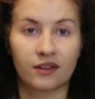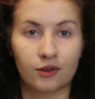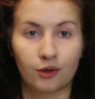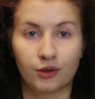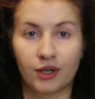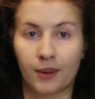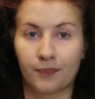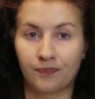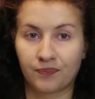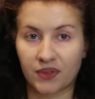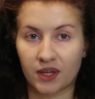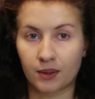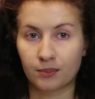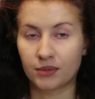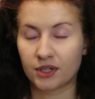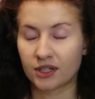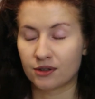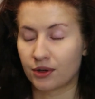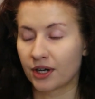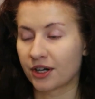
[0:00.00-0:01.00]
So yeah,
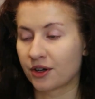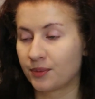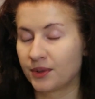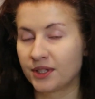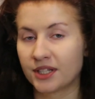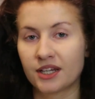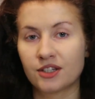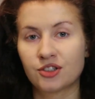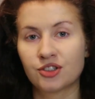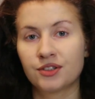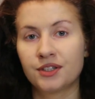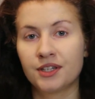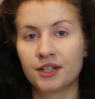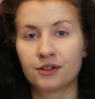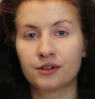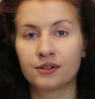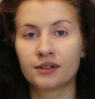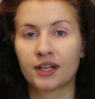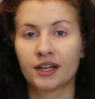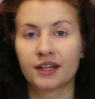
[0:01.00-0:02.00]
big recommendation
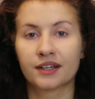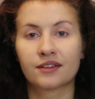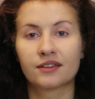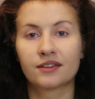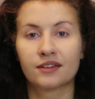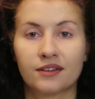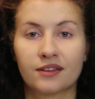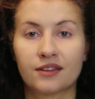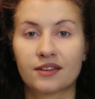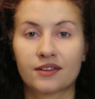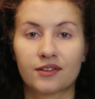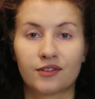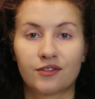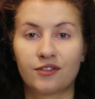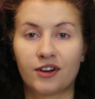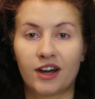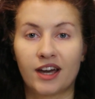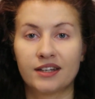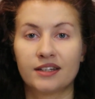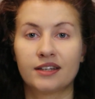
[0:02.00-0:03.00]
here, like since
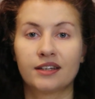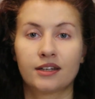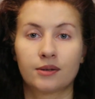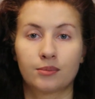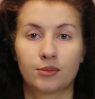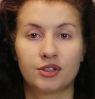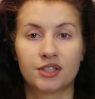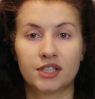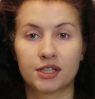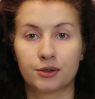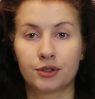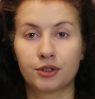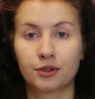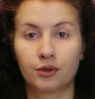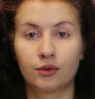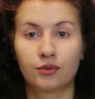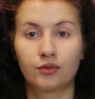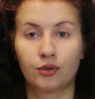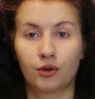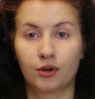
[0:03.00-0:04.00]
finding
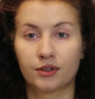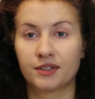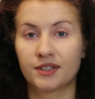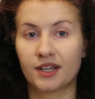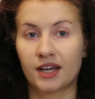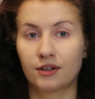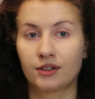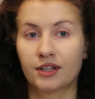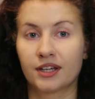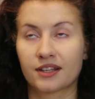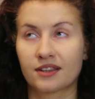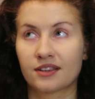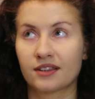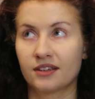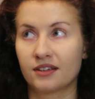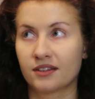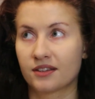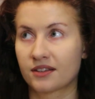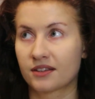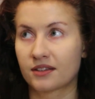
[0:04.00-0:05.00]
material for the dialects
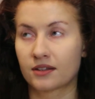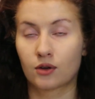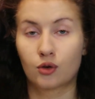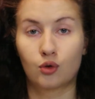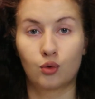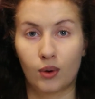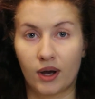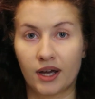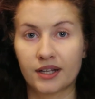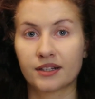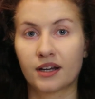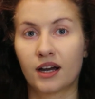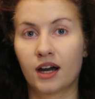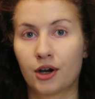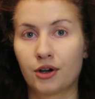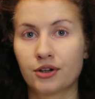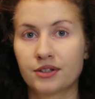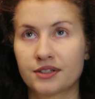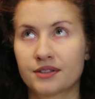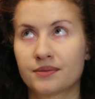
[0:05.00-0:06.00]
is quite
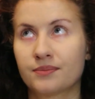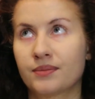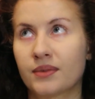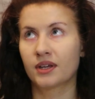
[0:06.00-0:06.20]
hard.